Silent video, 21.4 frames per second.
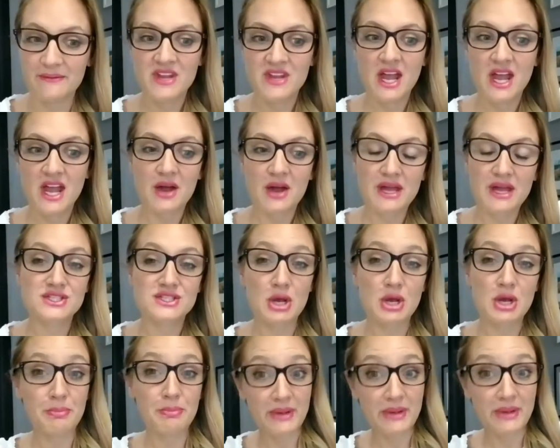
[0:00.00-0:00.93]
Okay, so
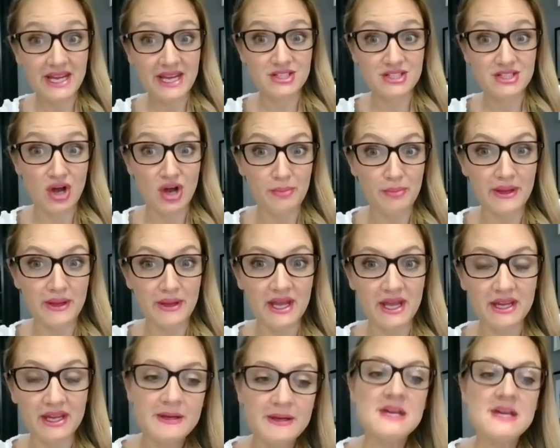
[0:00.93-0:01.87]
big topic,
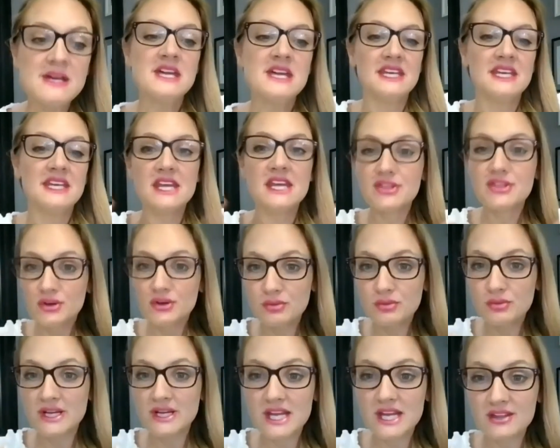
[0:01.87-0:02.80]
Neath the
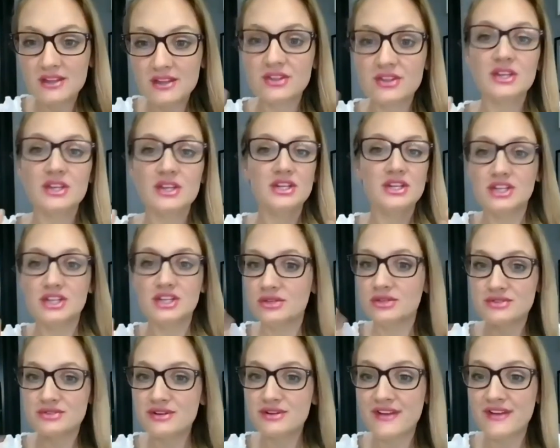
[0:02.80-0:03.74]
Wreath, huge
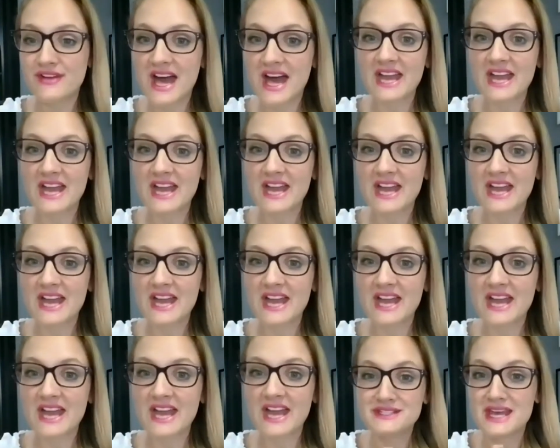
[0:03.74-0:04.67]
event,
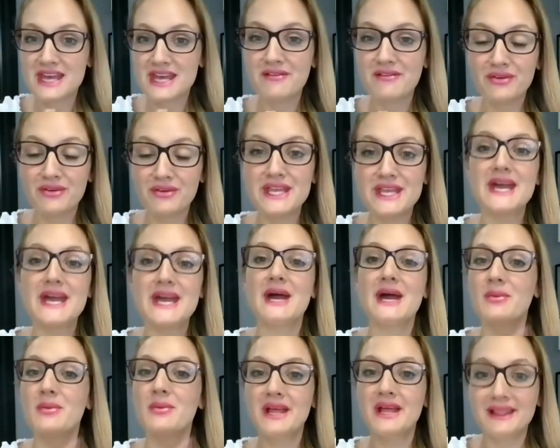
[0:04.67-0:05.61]
happens every year.
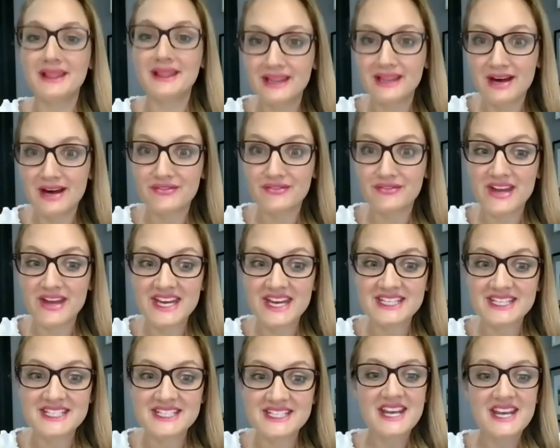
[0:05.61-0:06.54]
We love it.
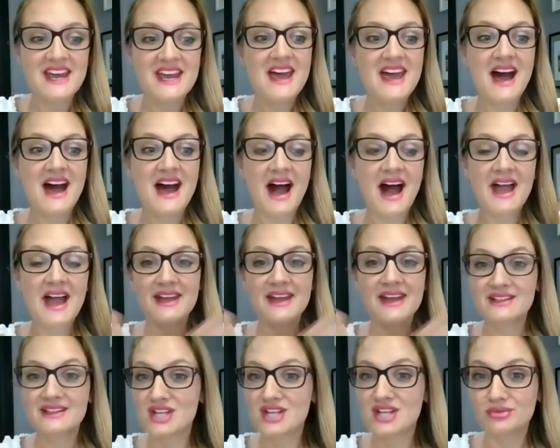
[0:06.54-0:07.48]
I
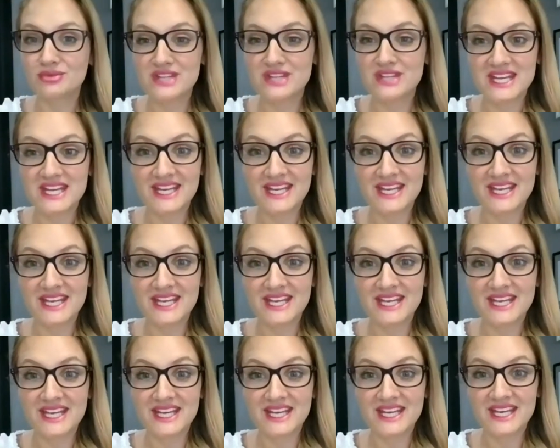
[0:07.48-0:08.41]
don't think it can
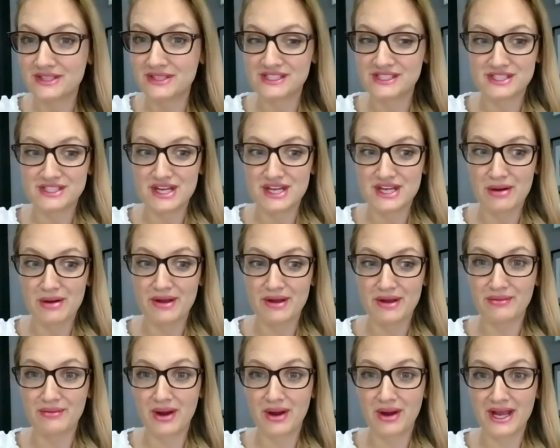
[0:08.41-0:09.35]
happen this year. Am I
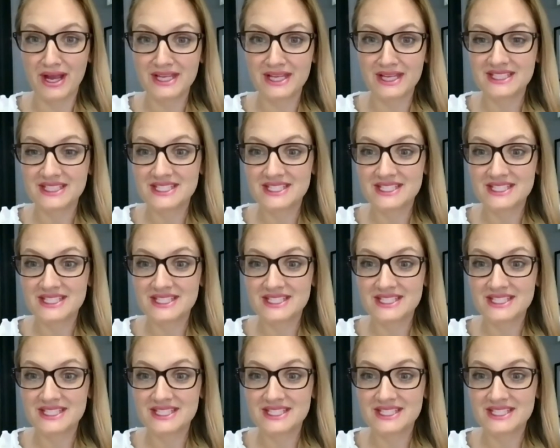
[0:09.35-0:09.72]
right?